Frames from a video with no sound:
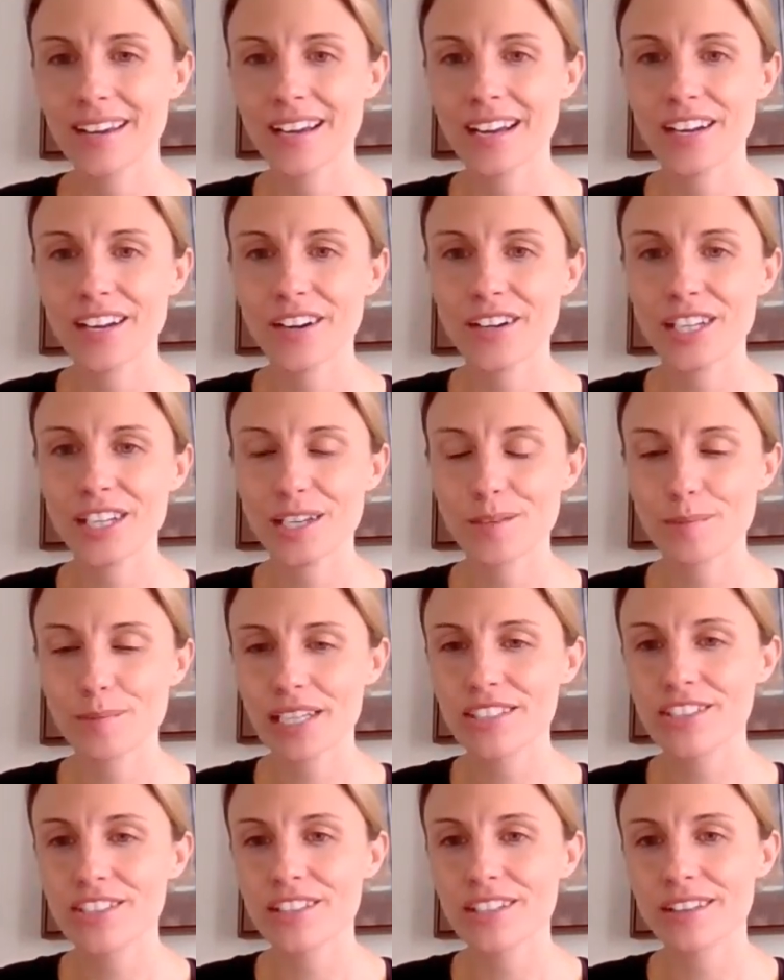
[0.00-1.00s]
I already
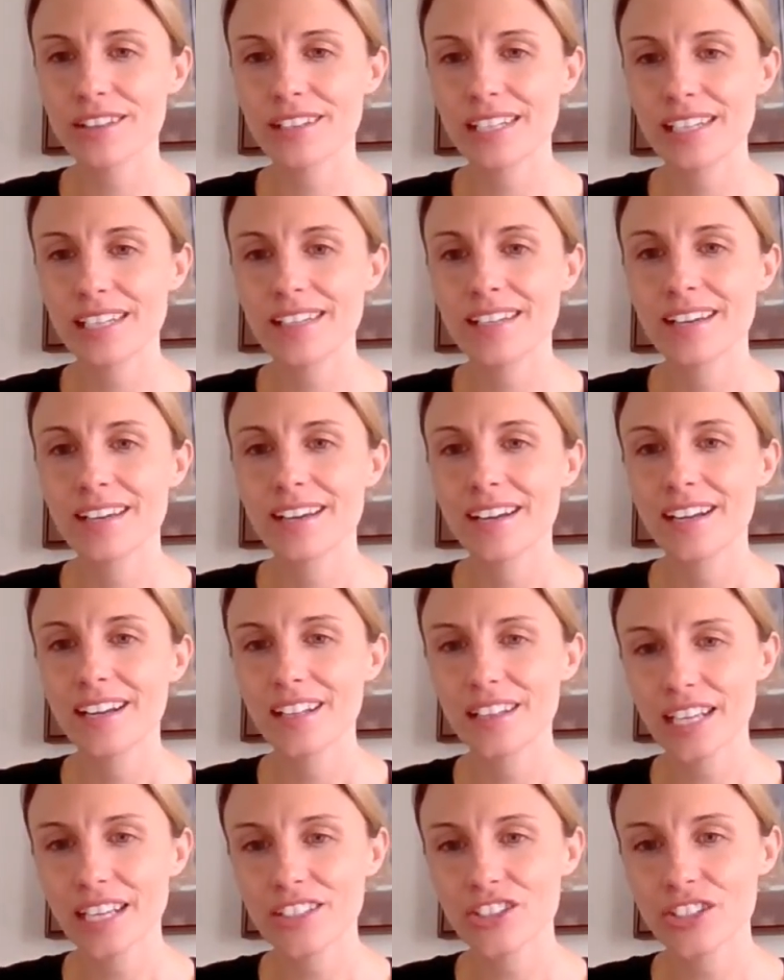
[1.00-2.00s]
mentioned the
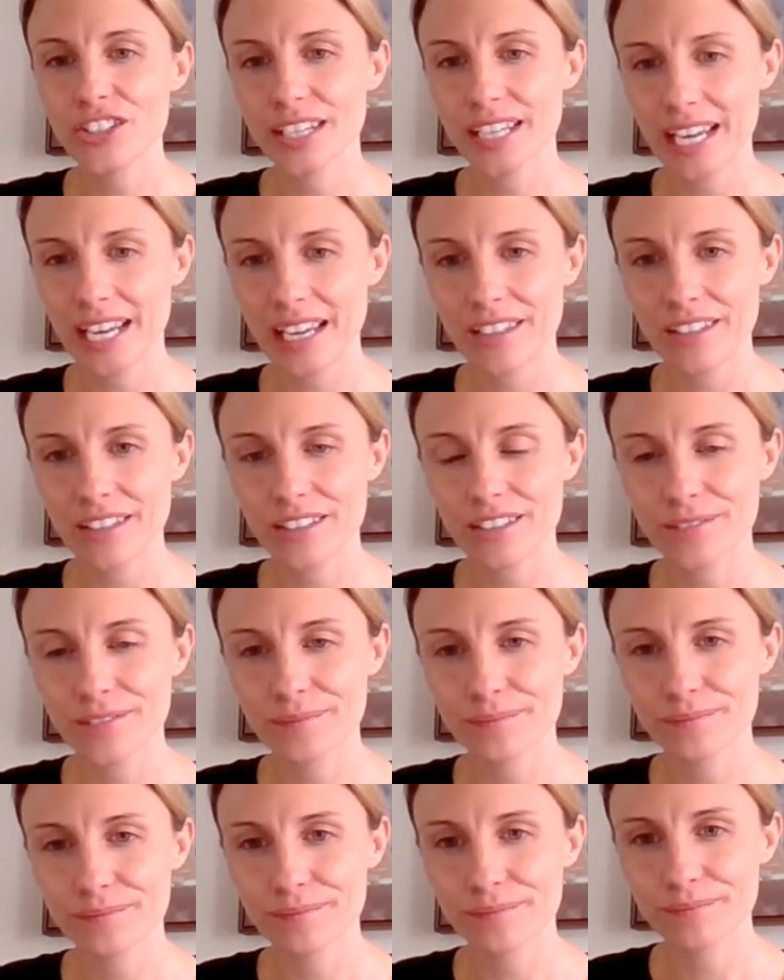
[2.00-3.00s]
electric candle
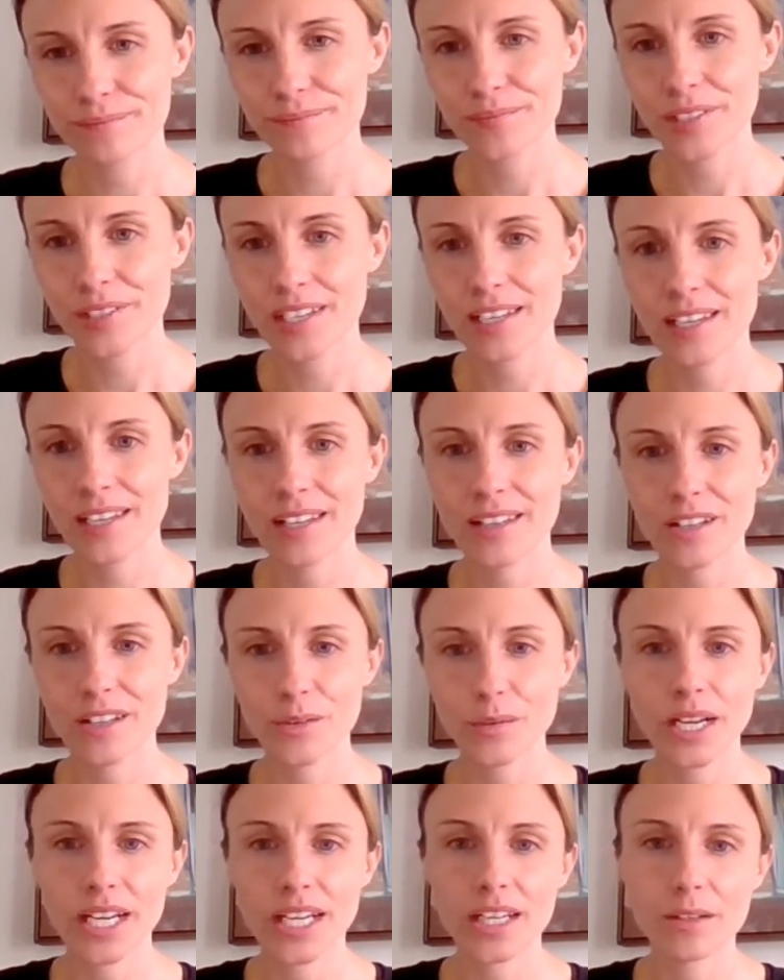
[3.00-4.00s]
and the
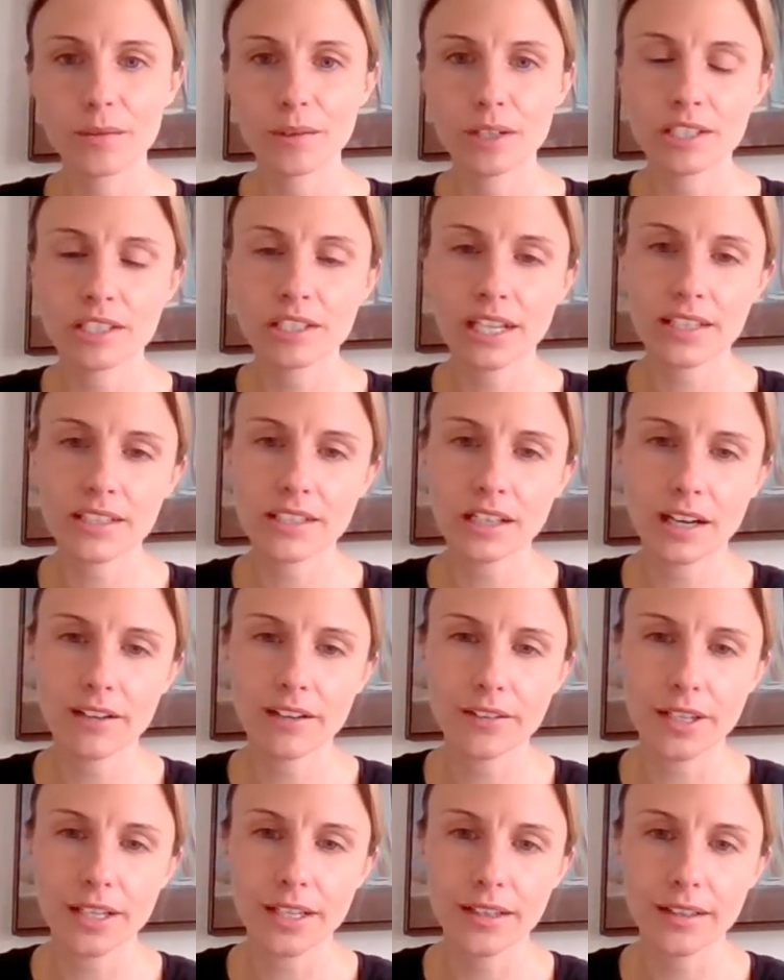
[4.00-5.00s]
way in which that's
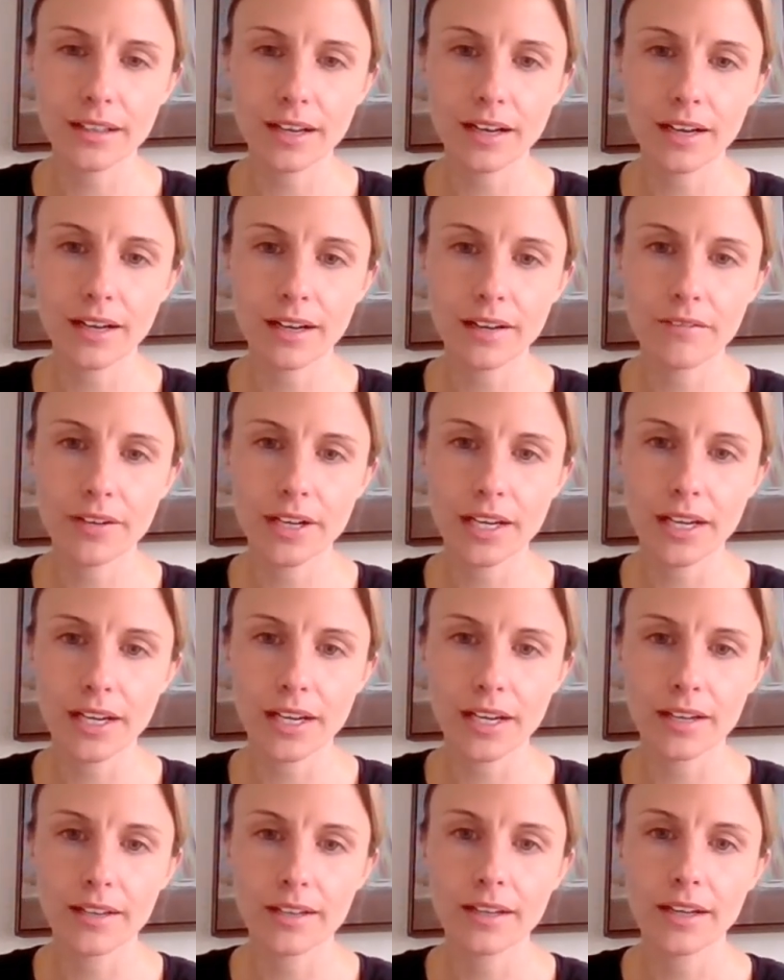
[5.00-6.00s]
offering love
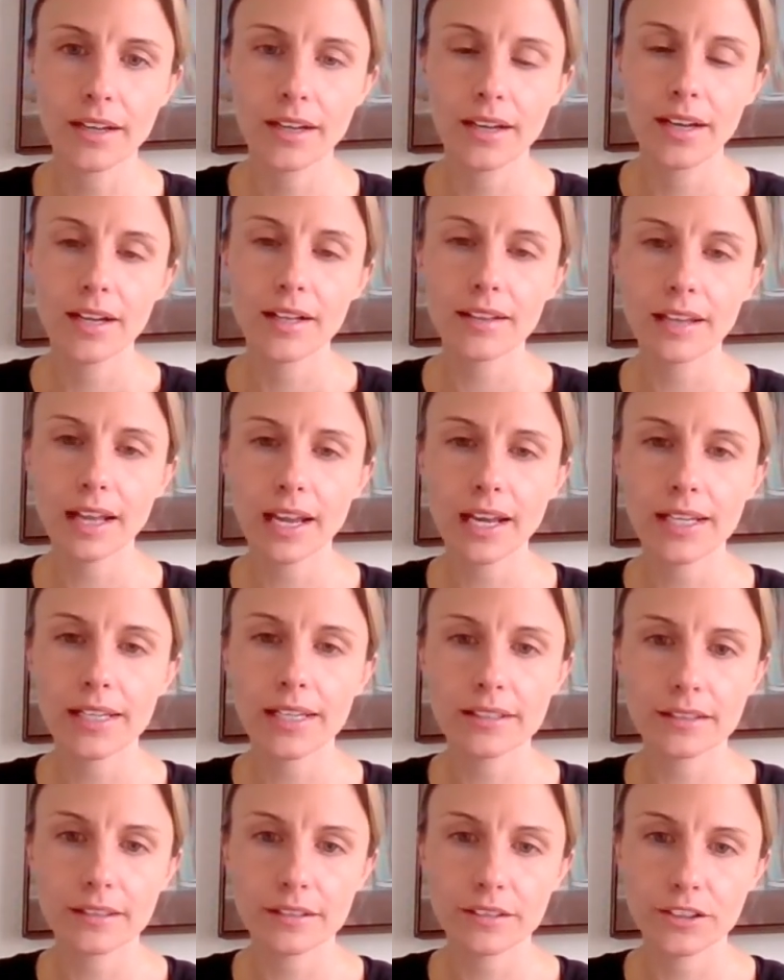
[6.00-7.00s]
and
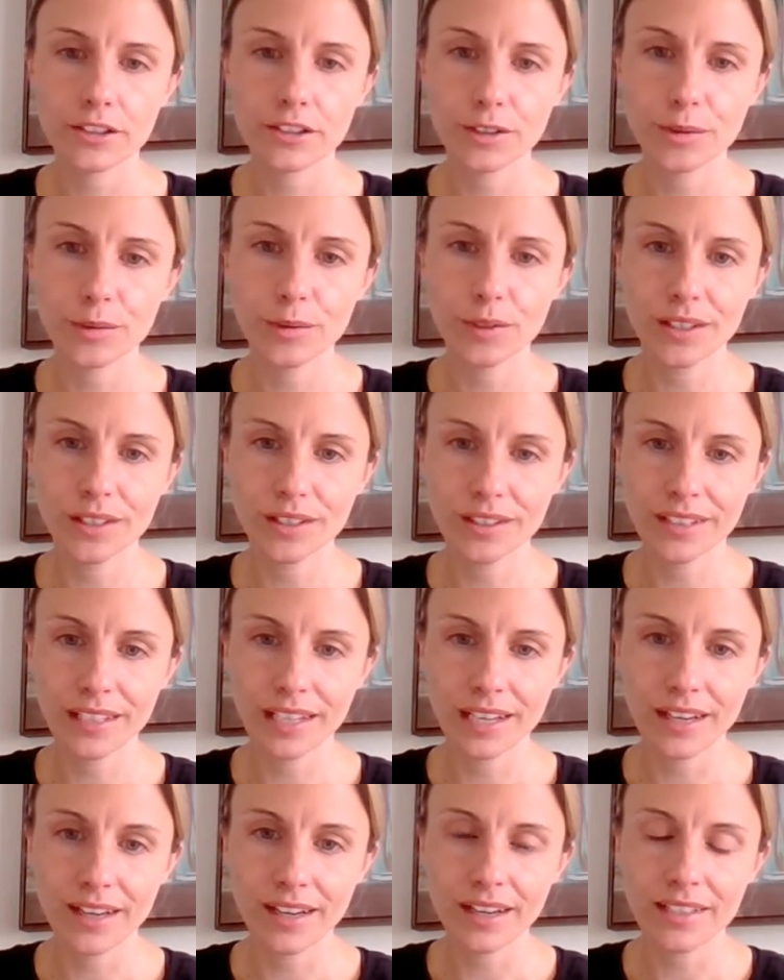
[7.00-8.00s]
light to a world
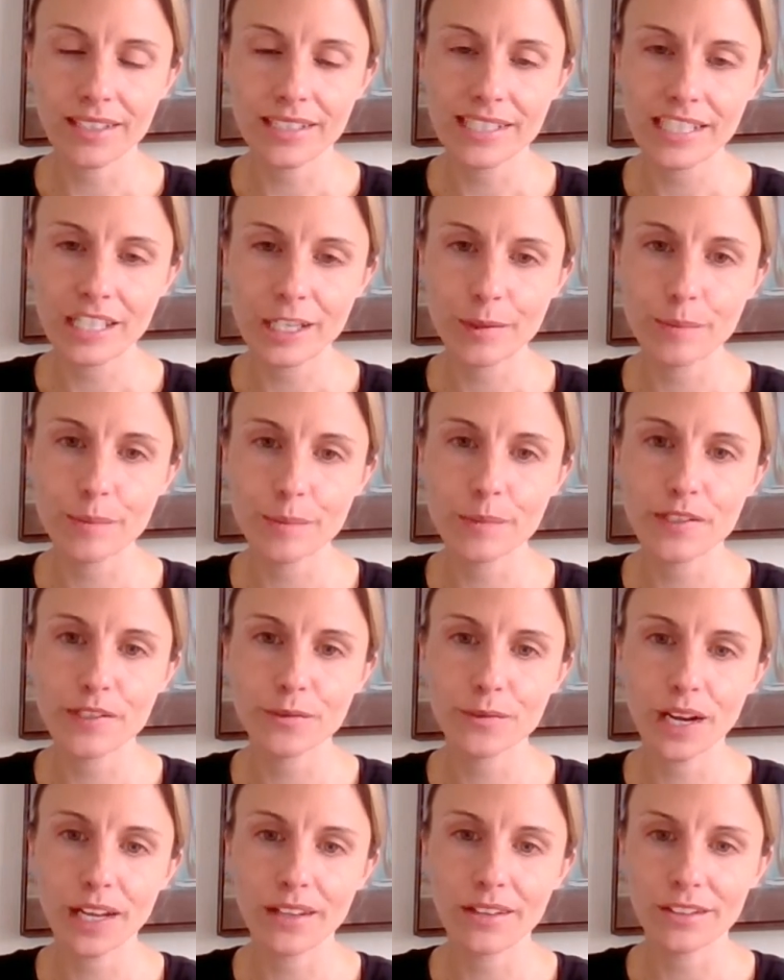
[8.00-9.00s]
that seems
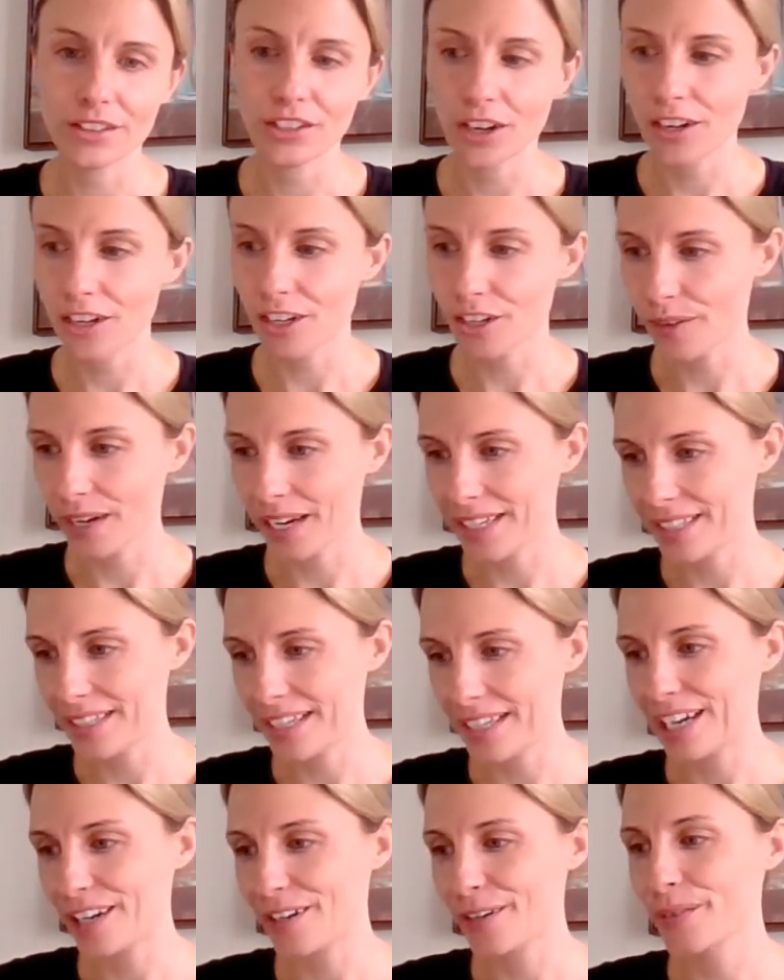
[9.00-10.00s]
rather dark right
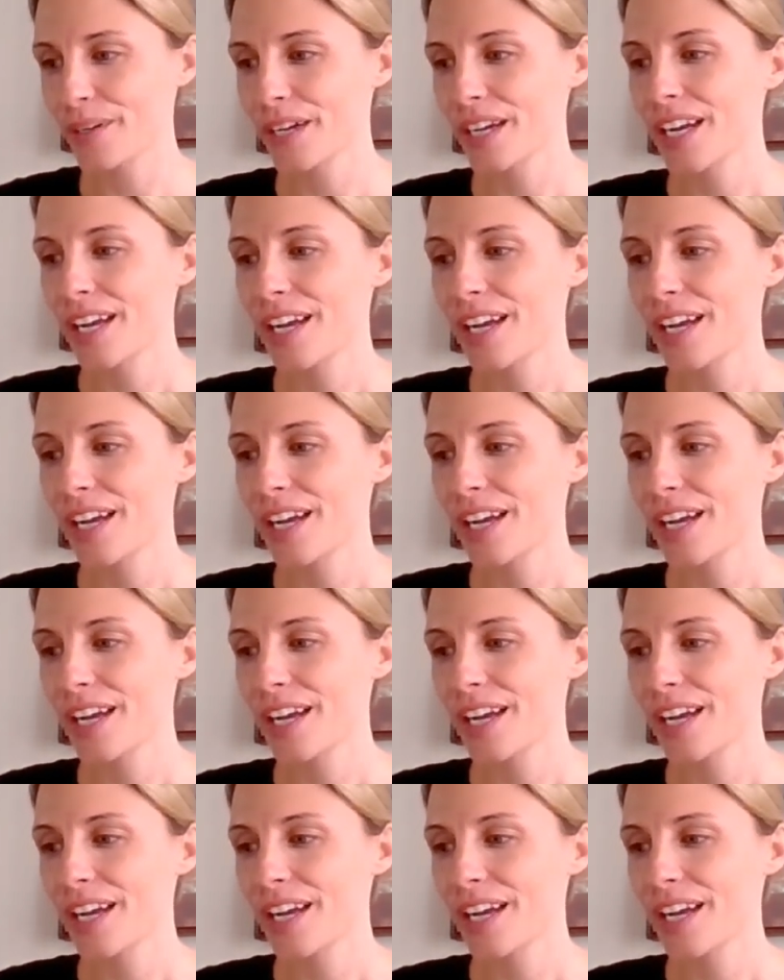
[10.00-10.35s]
now.